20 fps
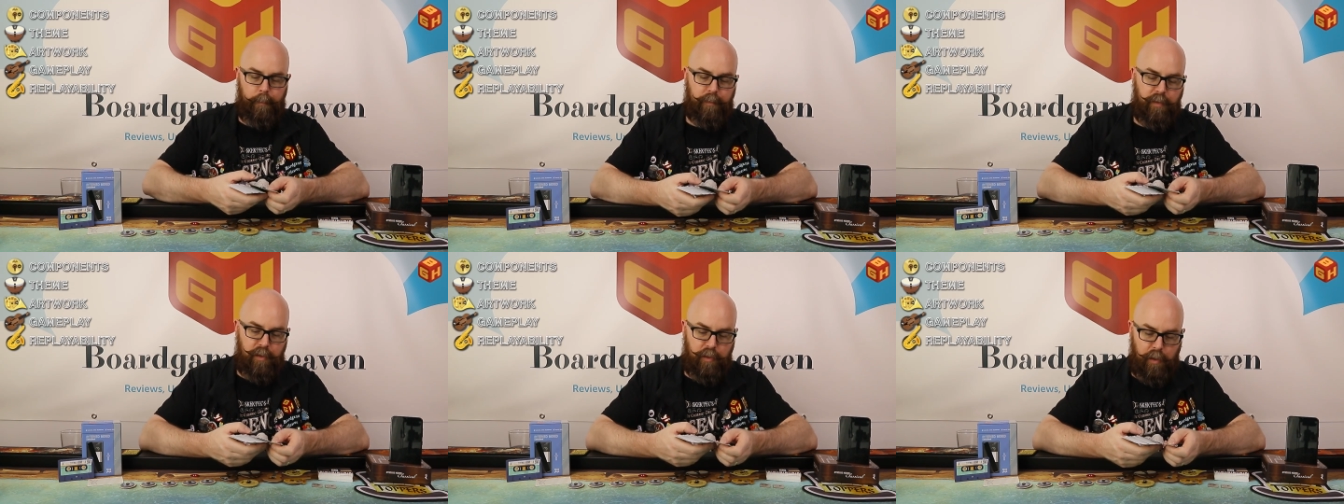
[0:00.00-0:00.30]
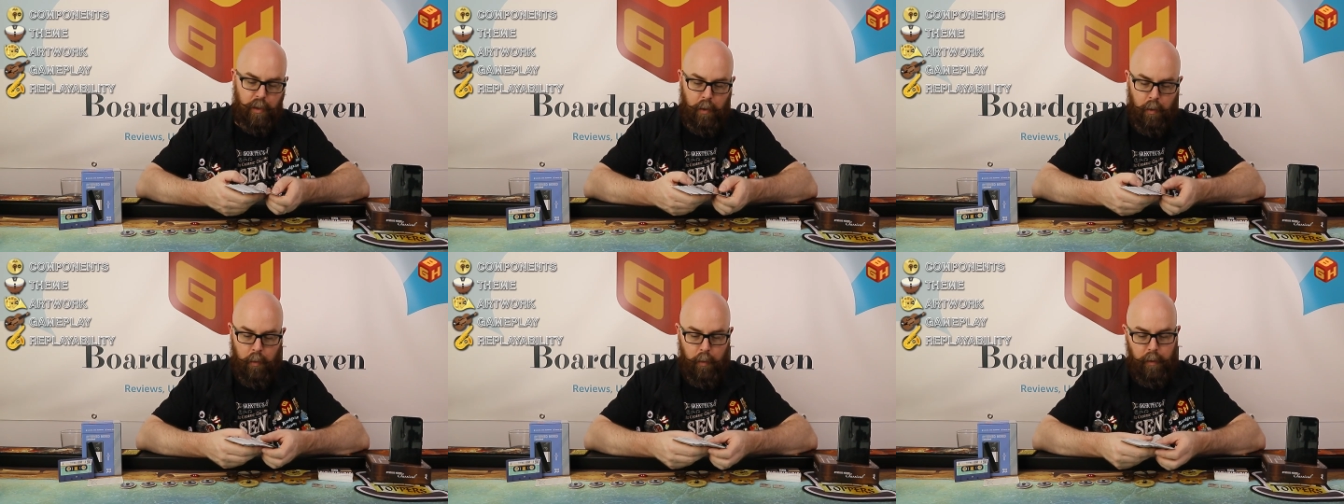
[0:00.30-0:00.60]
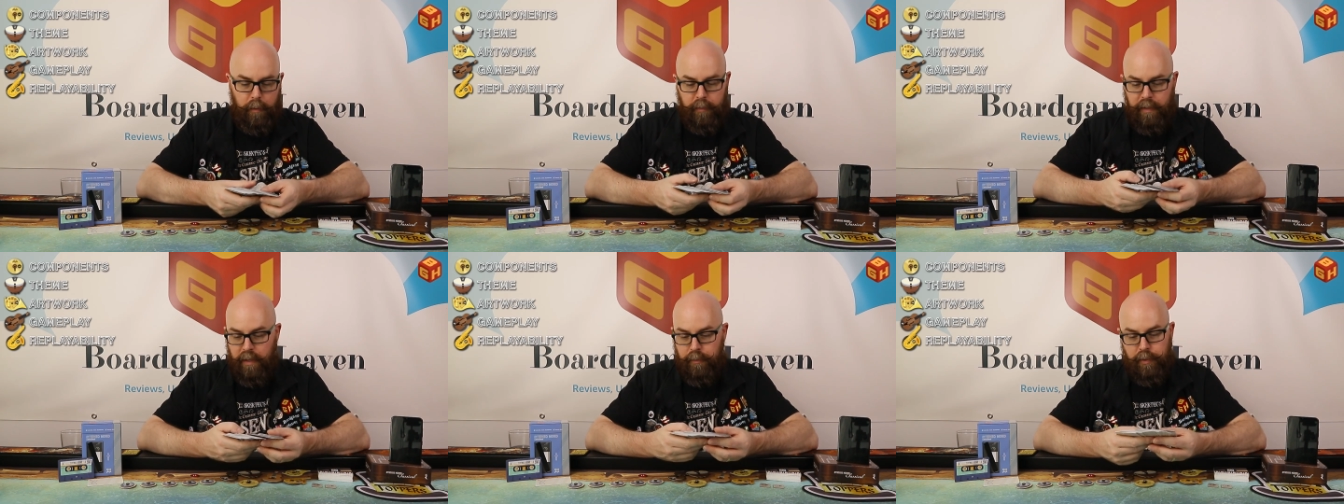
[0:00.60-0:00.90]

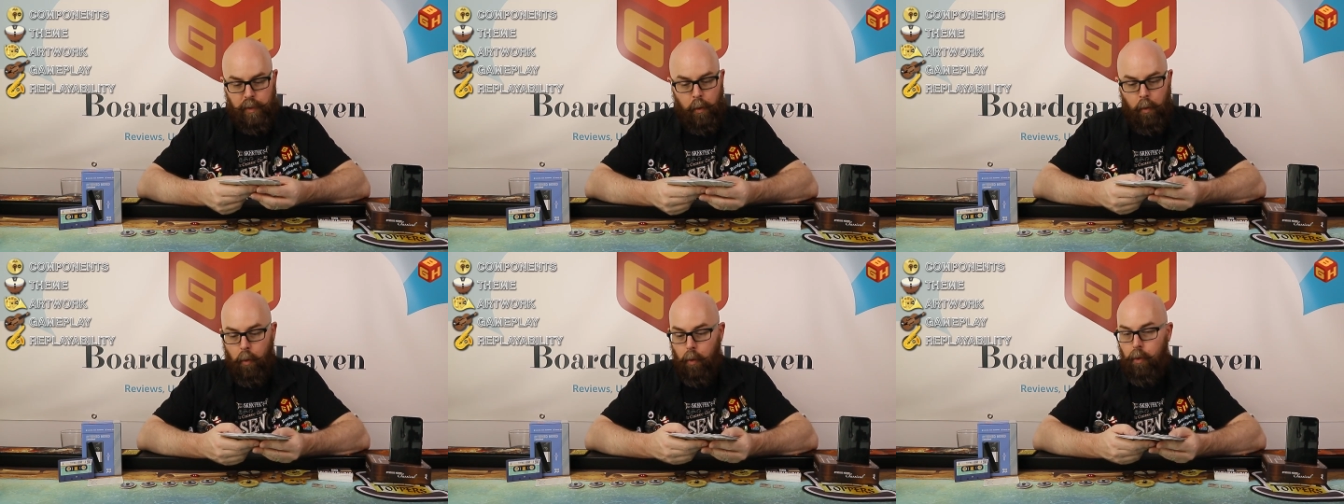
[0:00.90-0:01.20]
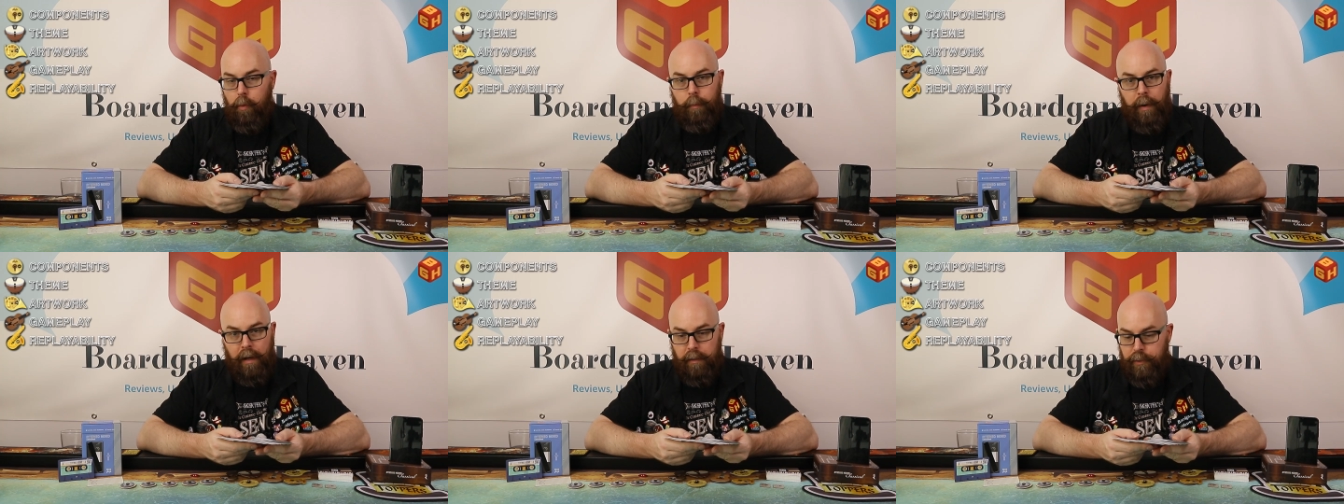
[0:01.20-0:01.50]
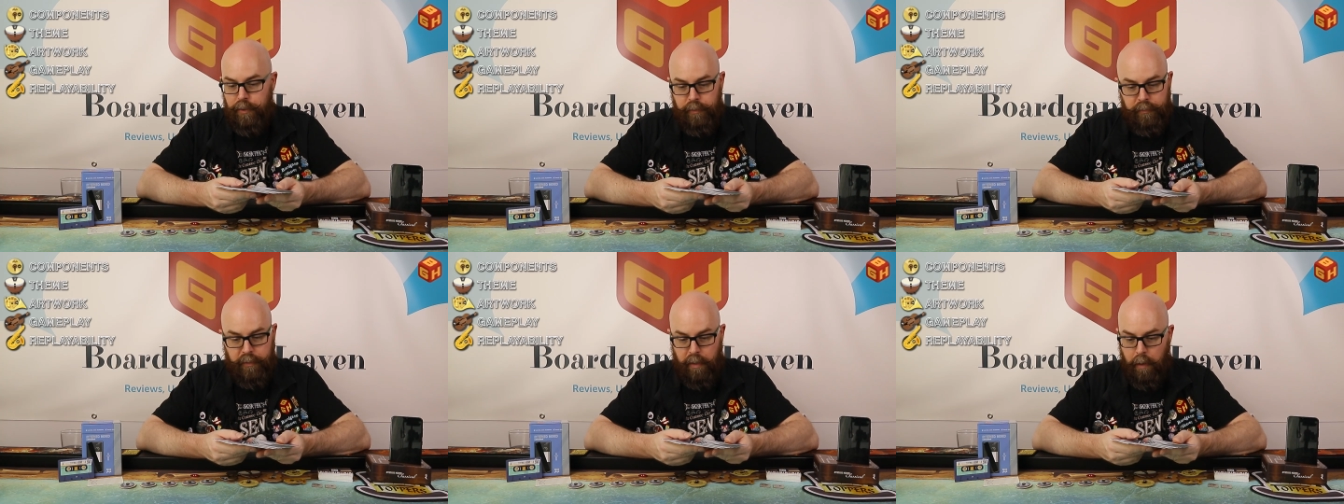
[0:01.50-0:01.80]
So there's a whole
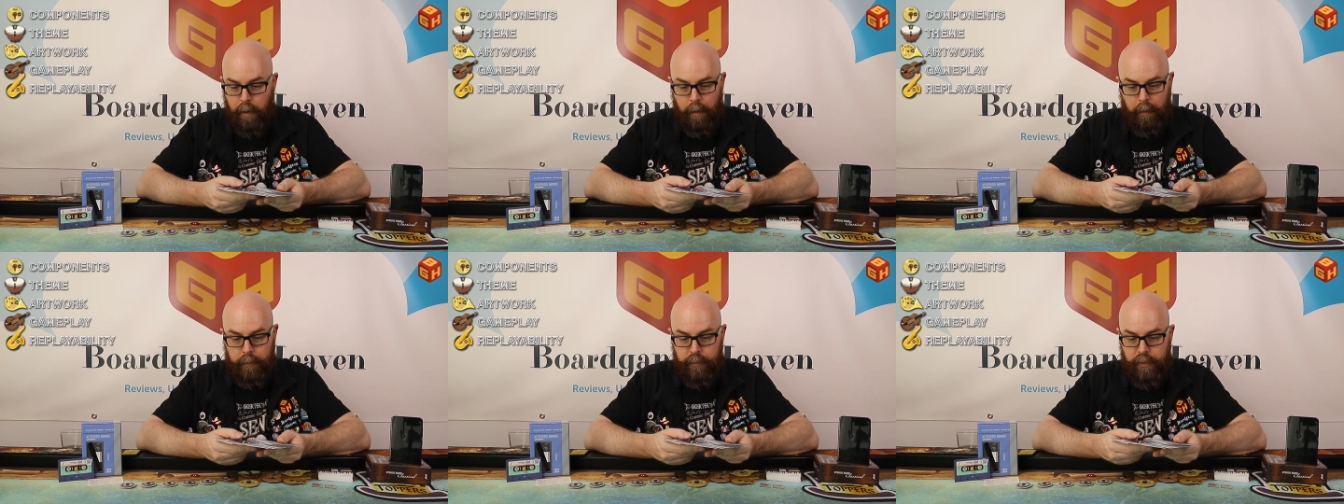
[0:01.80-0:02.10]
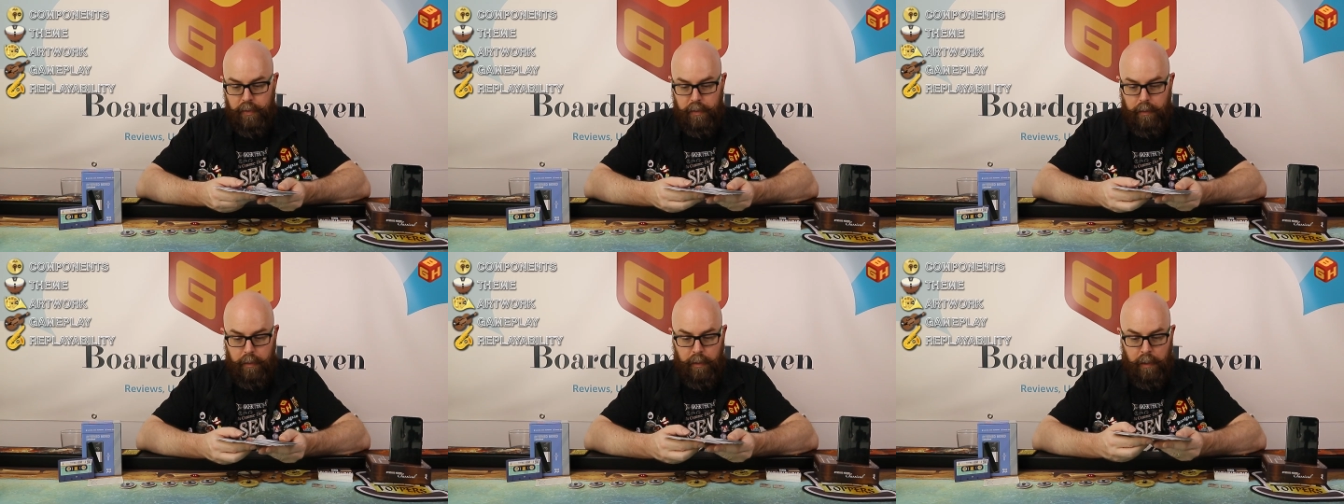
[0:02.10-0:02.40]
bunch of cards.